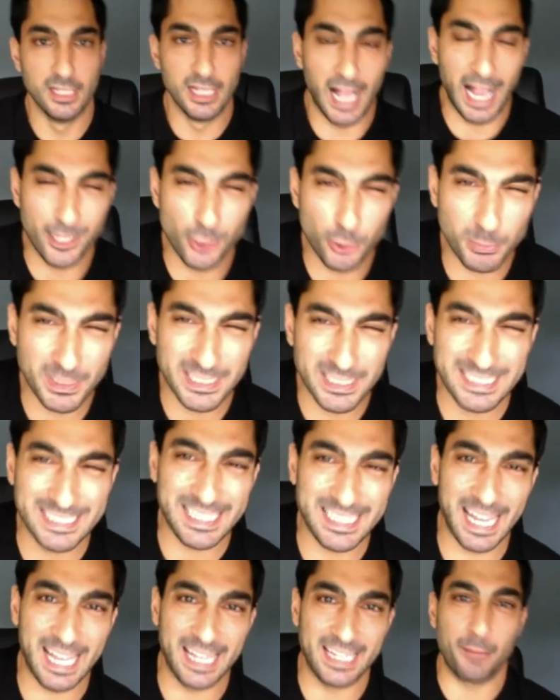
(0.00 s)
I normally
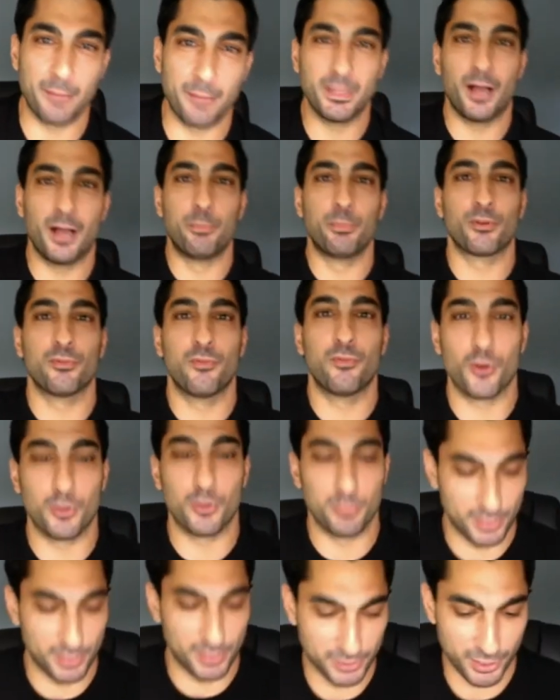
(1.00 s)
stand. I'm a
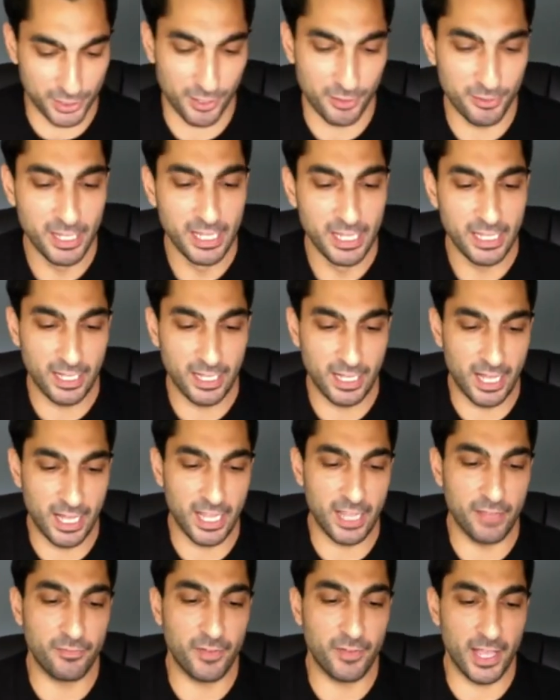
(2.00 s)
performer. So
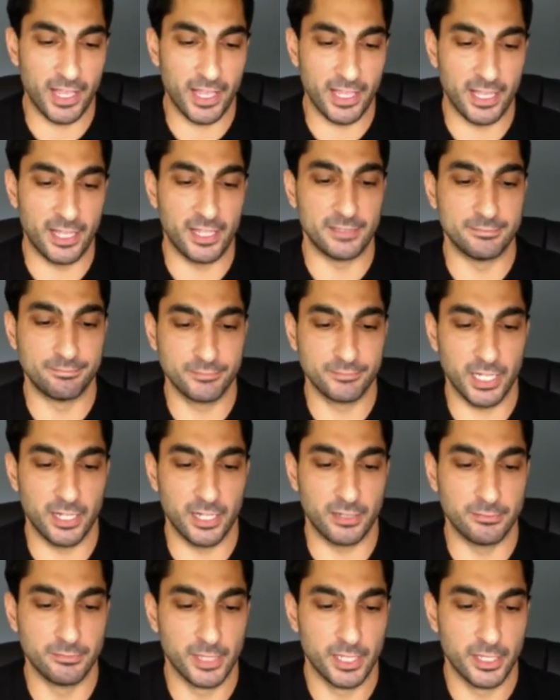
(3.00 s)
if I,
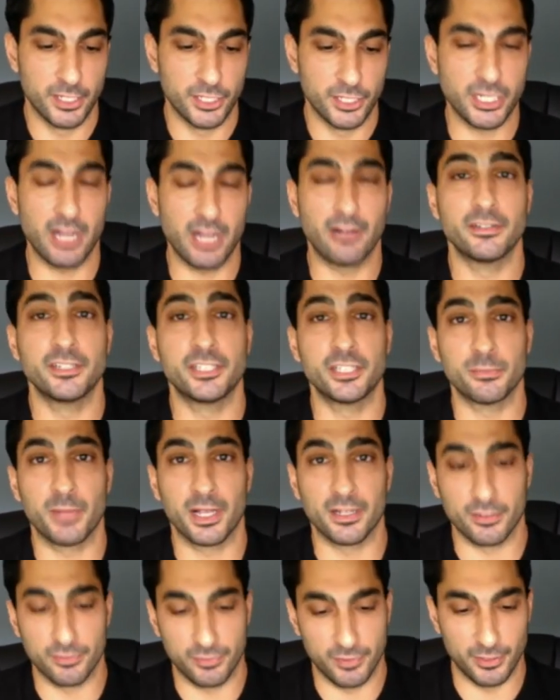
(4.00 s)
shout into your
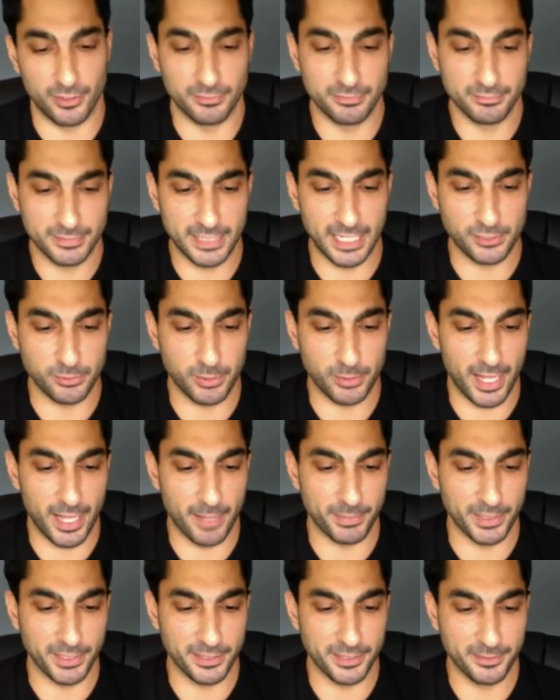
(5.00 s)
microphone, that's what
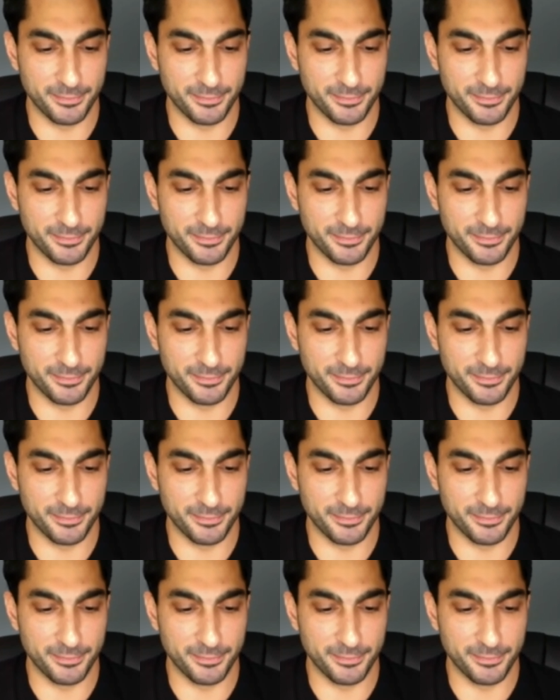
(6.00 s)
happens.